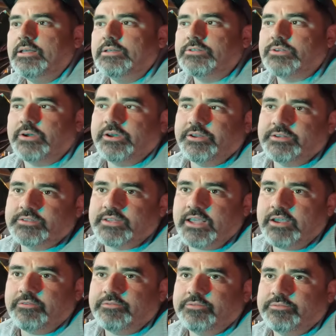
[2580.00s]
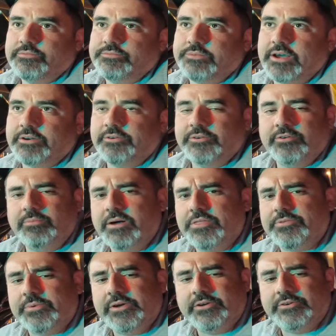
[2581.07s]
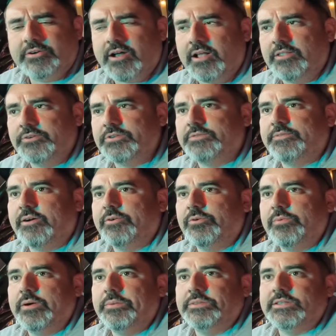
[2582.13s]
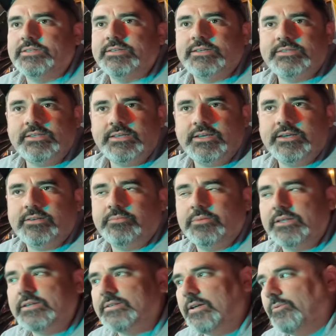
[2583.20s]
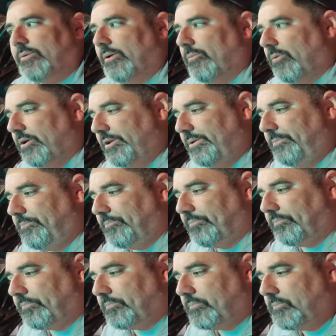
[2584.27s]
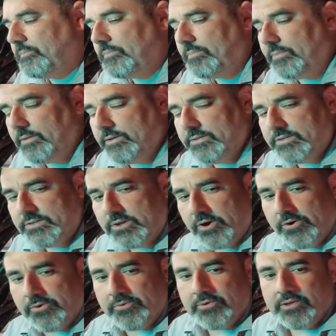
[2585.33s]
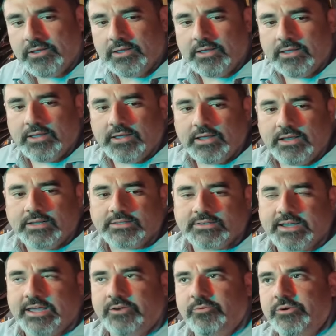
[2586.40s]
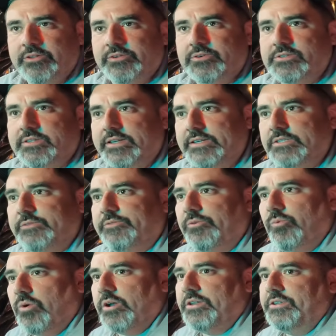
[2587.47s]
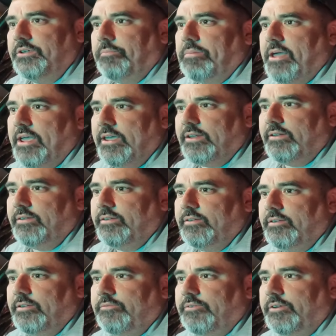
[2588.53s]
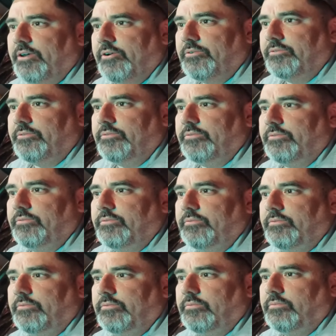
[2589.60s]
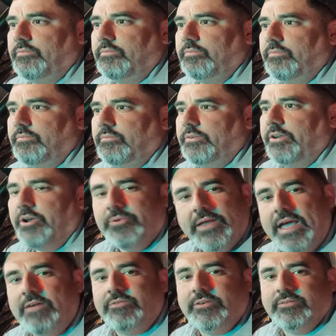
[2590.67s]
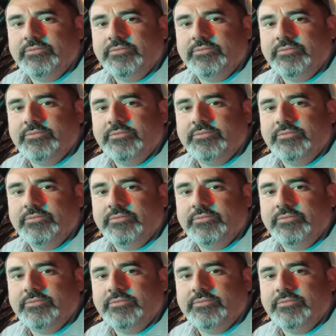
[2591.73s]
So I could have saved, I don't know, about $300 if I would have went with the 60 kit, but that's not what I wanted. So it's kind of one of those things. If you want it, you pay it. If you don't, you don't have it.